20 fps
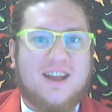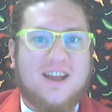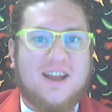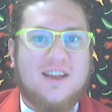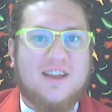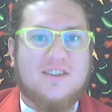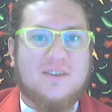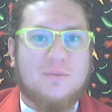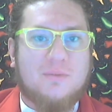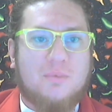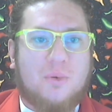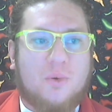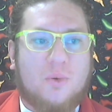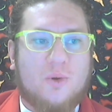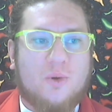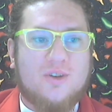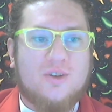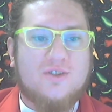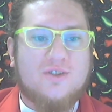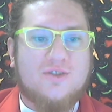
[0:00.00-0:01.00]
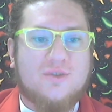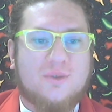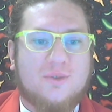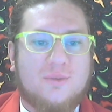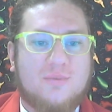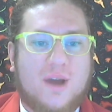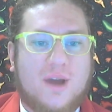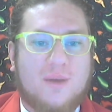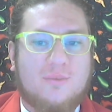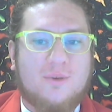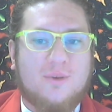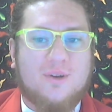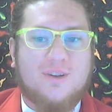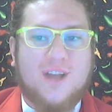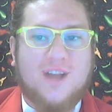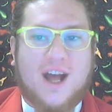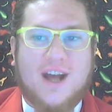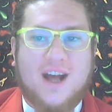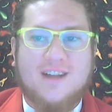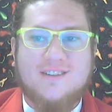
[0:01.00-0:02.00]
it's important to remember
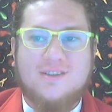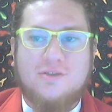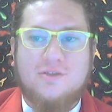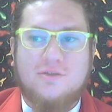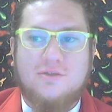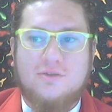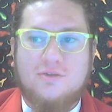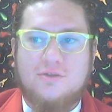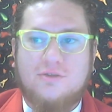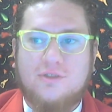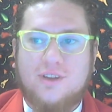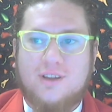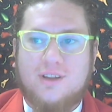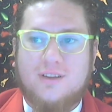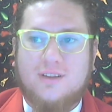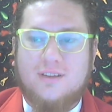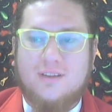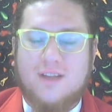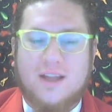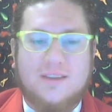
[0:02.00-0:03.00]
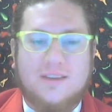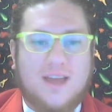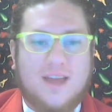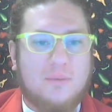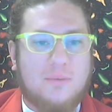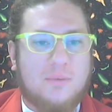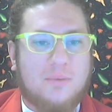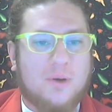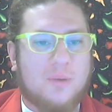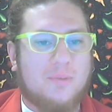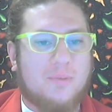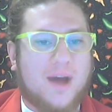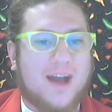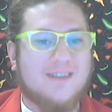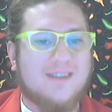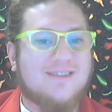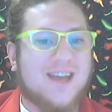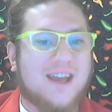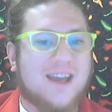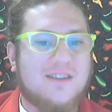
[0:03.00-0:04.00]
not to let that put a
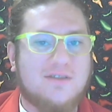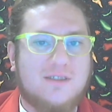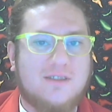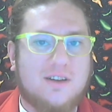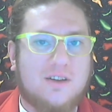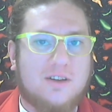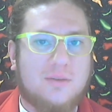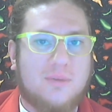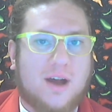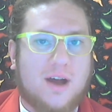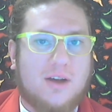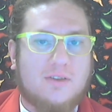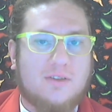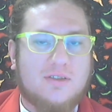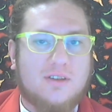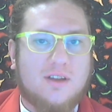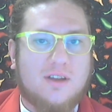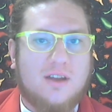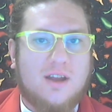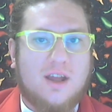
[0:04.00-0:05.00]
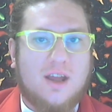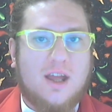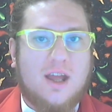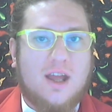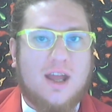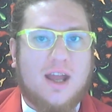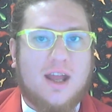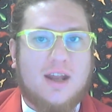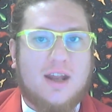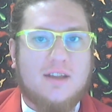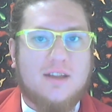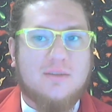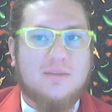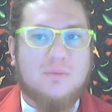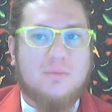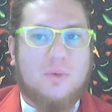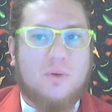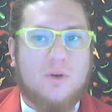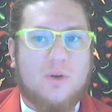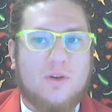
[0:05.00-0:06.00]
bad taste in your mouth, and it's
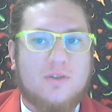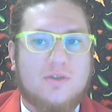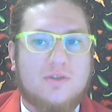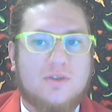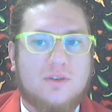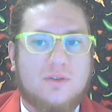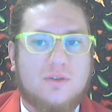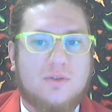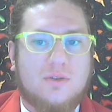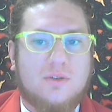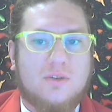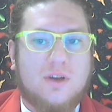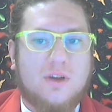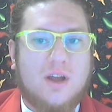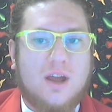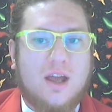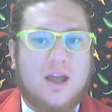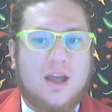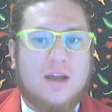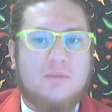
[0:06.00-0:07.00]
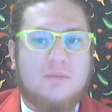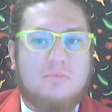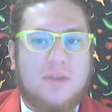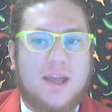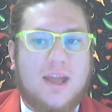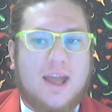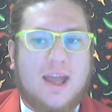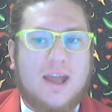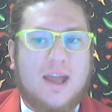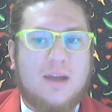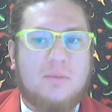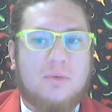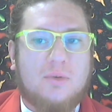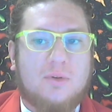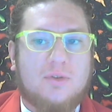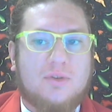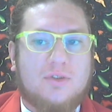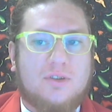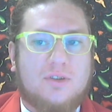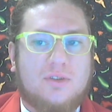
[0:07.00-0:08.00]
important to be
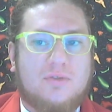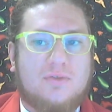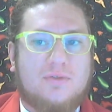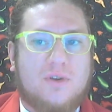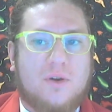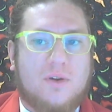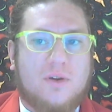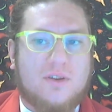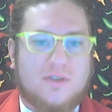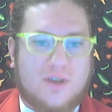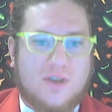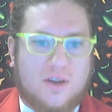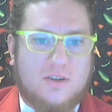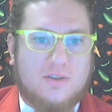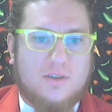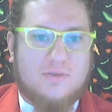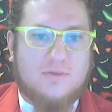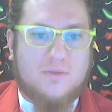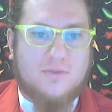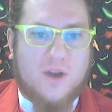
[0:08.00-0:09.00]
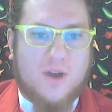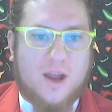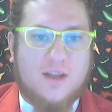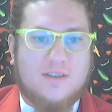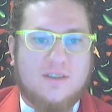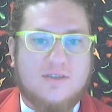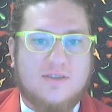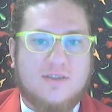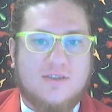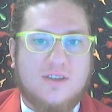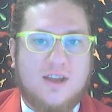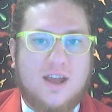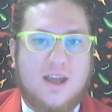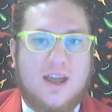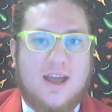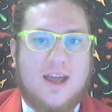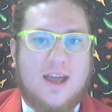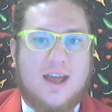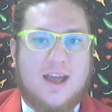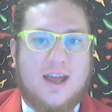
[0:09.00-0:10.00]
able to focus your friends
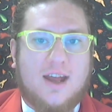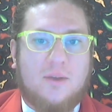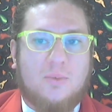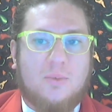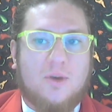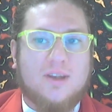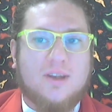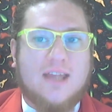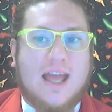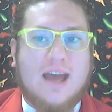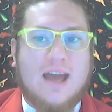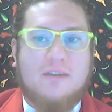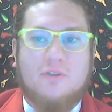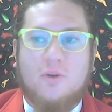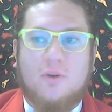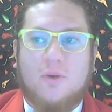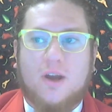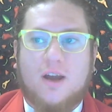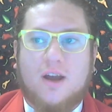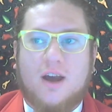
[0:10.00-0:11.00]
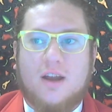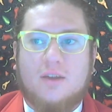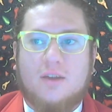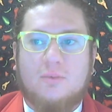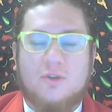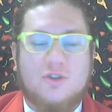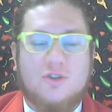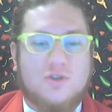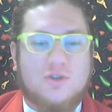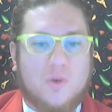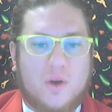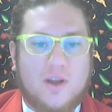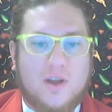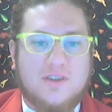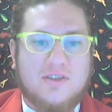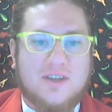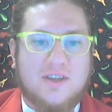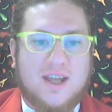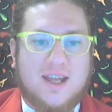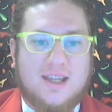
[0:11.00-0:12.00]
and what they have going on and
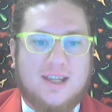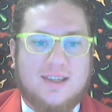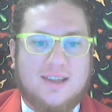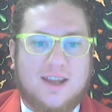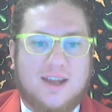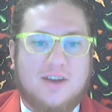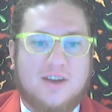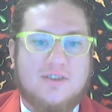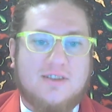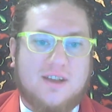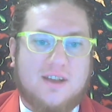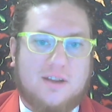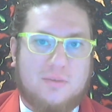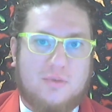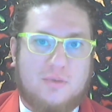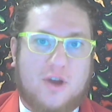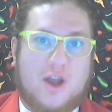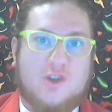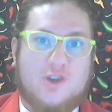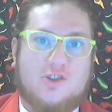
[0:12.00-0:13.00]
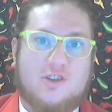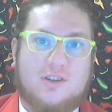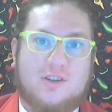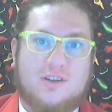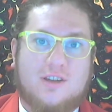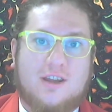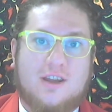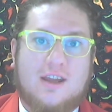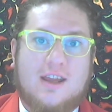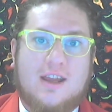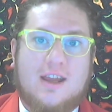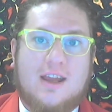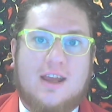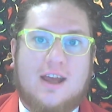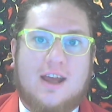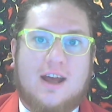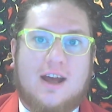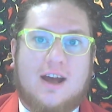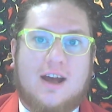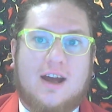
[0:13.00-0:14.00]
rejoice in their celebration
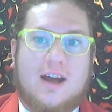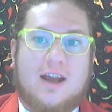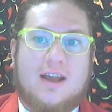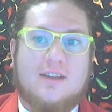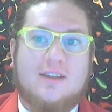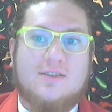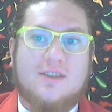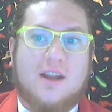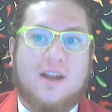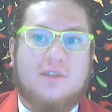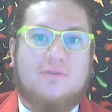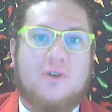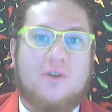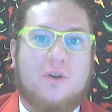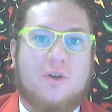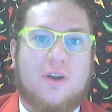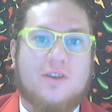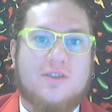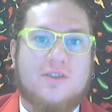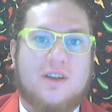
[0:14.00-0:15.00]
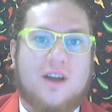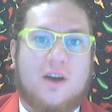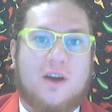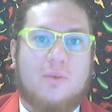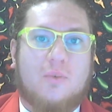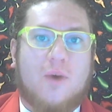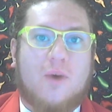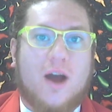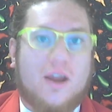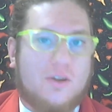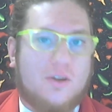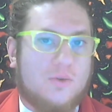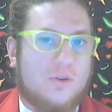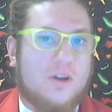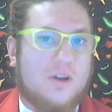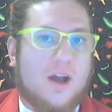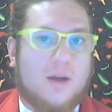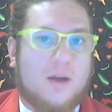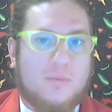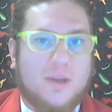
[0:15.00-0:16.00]
uh, instead of focusing on why you
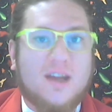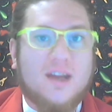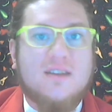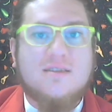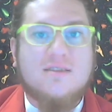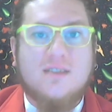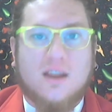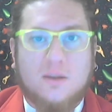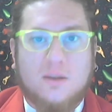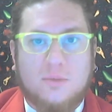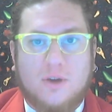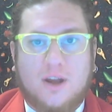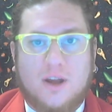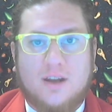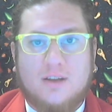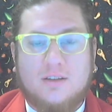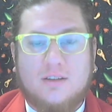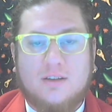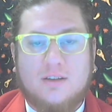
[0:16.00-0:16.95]
are not being celebrated.